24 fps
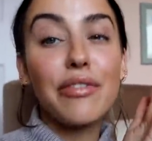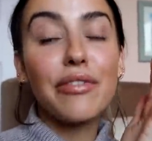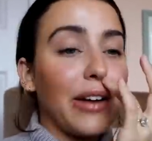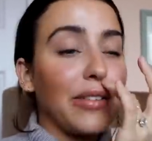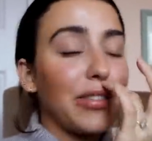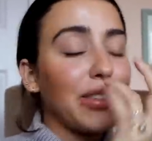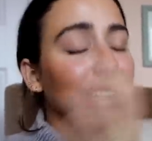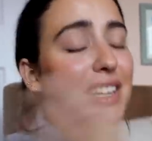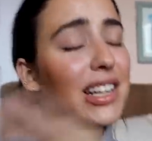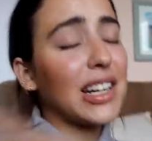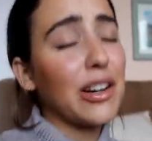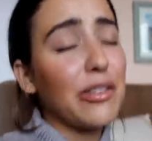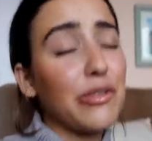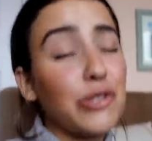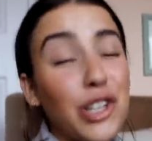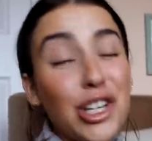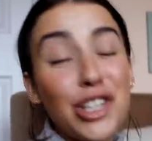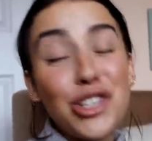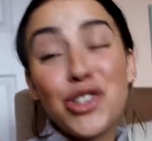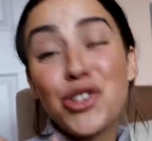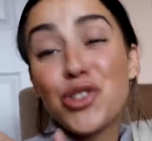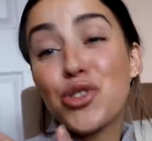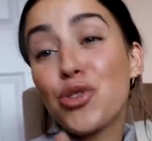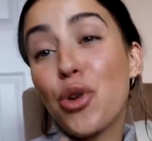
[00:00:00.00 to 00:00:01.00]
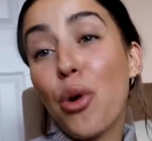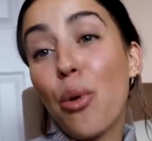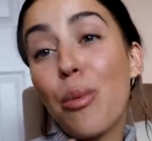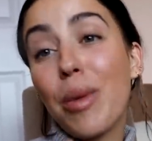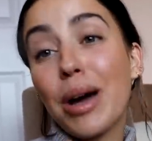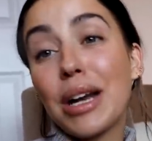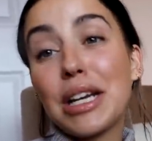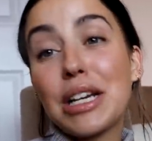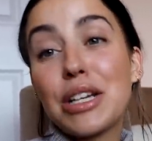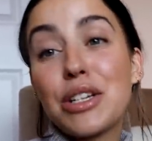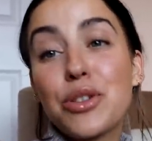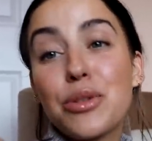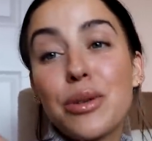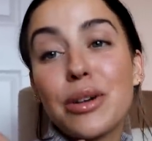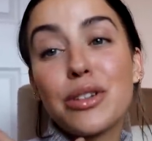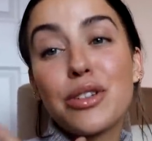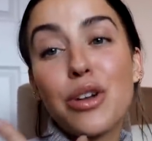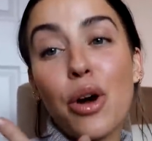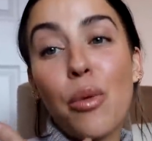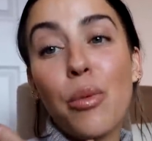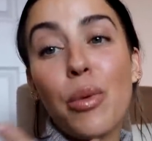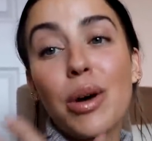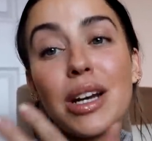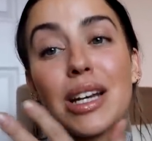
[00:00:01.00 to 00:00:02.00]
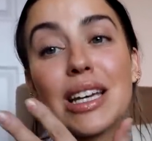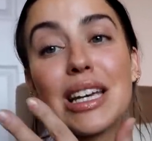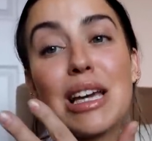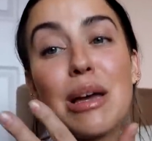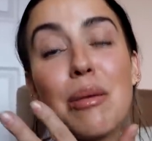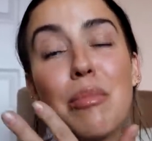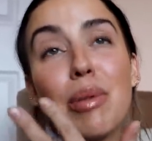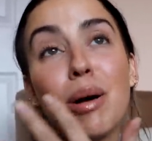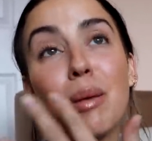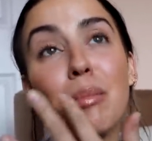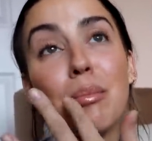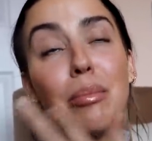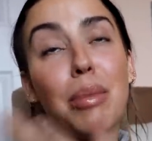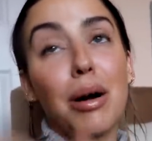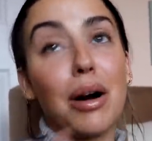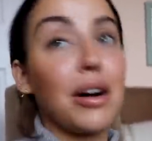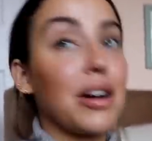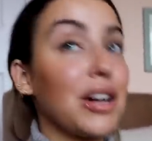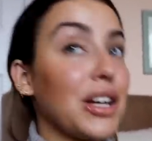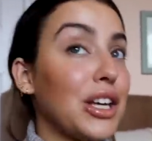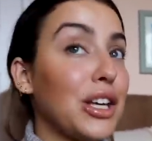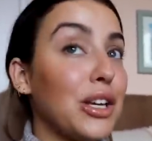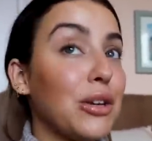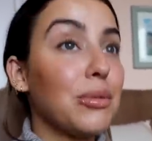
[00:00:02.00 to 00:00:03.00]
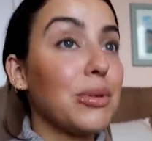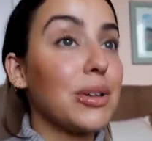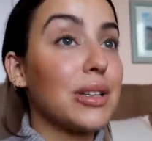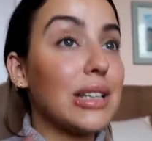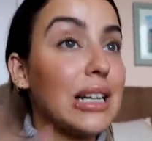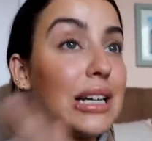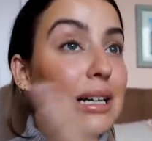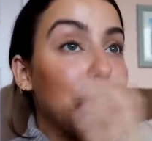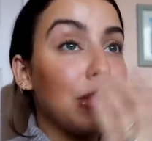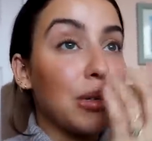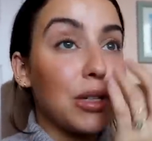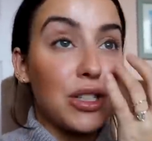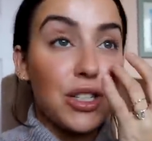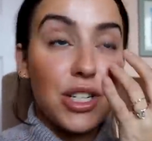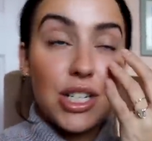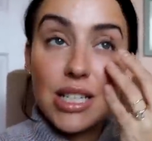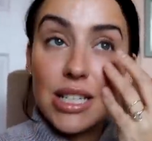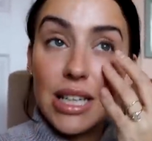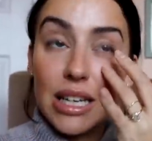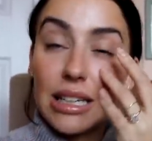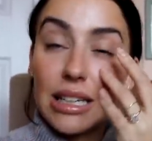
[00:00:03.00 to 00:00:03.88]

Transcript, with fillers: I feel like I've done so many, so I don't want to keep bombarding you with them or just